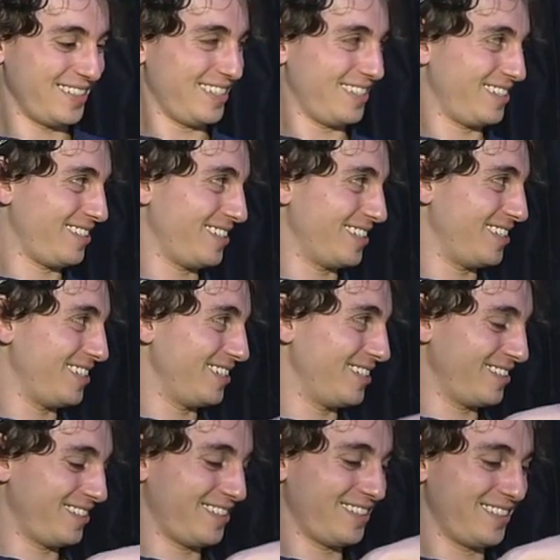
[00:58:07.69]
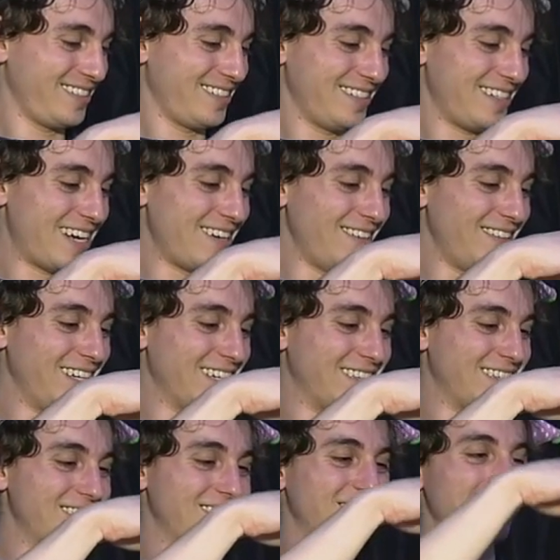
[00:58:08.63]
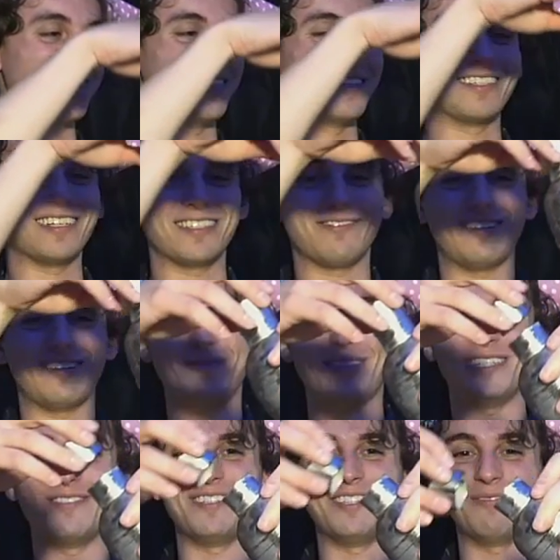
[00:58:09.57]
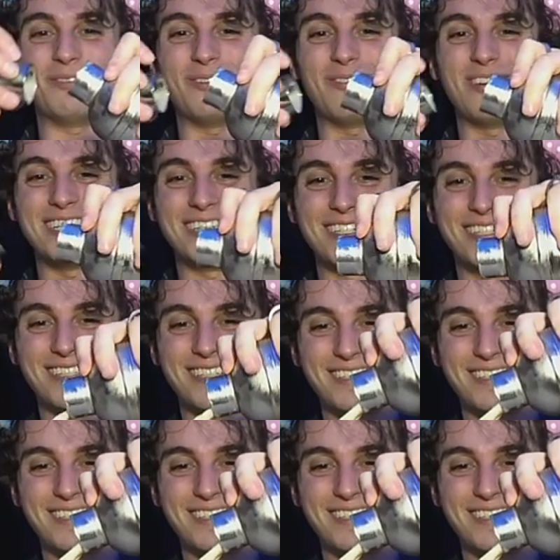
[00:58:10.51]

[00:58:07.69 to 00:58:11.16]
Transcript: I don't like you. I don't like these shakers. That's why I'm giving them away.